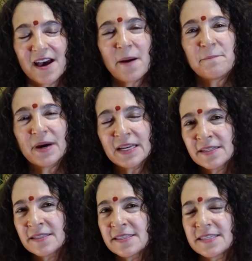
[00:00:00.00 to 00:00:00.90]

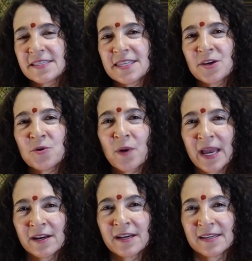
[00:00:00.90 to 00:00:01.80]
Abundance is the
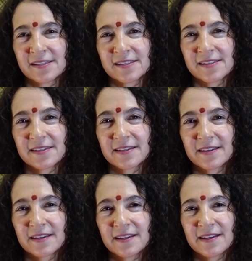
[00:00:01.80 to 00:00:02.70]
awareness
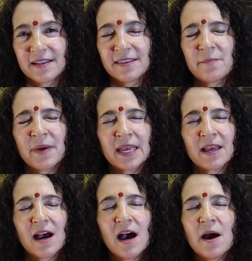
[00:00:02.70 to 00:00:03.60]
that my
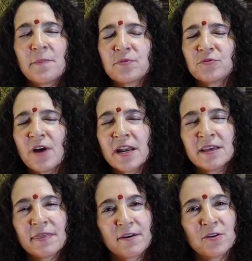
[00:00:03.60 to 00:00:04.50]
cup
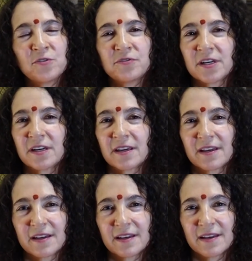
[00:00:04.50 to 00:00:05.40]
runneth over,
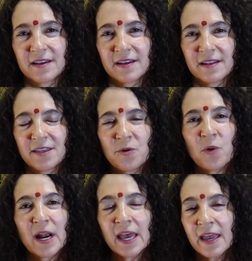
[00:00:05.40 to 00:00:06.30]
that
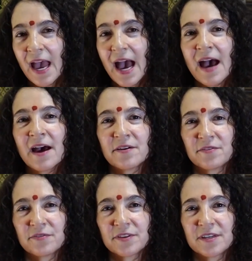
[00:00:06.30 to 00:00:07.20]
what I
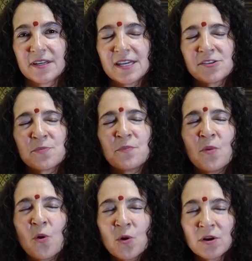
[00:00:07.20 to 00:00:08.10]
have is
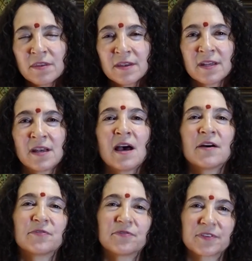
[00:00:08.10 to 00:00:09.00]
more than
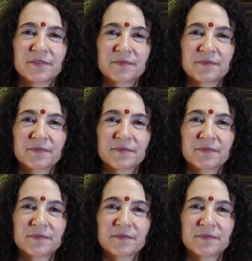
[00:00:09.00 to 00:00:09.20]
enough.